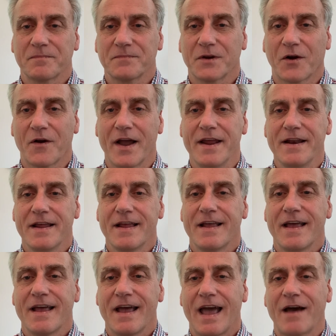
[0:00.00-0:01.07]
All right?
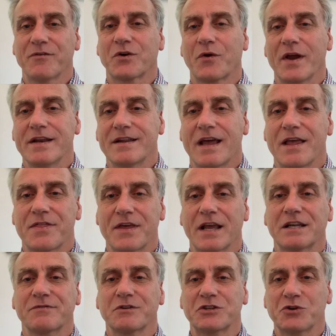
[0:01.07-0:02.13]
Have a great day.
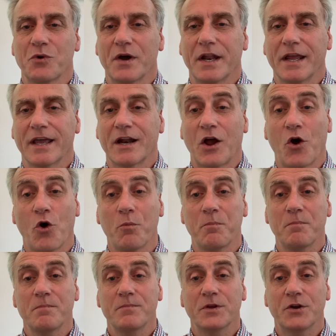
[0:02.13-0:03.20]
Thanks for joining, and I
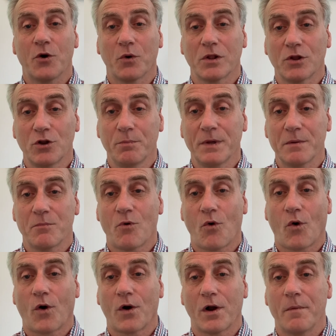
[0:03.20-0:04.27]
hope you know a little bit
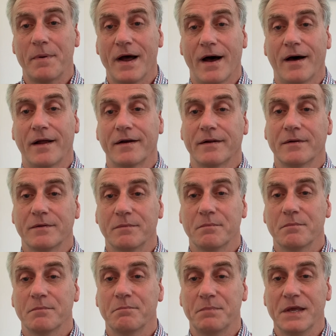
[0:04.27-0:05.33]
more about
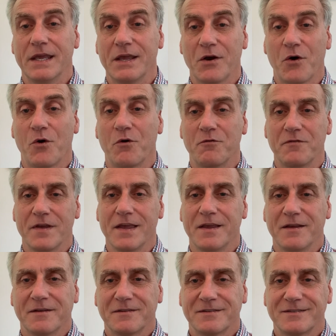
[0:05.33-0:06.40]
BOV.
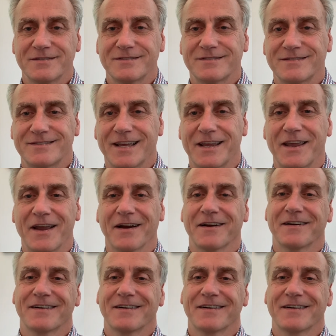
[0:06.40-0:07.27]
Take care.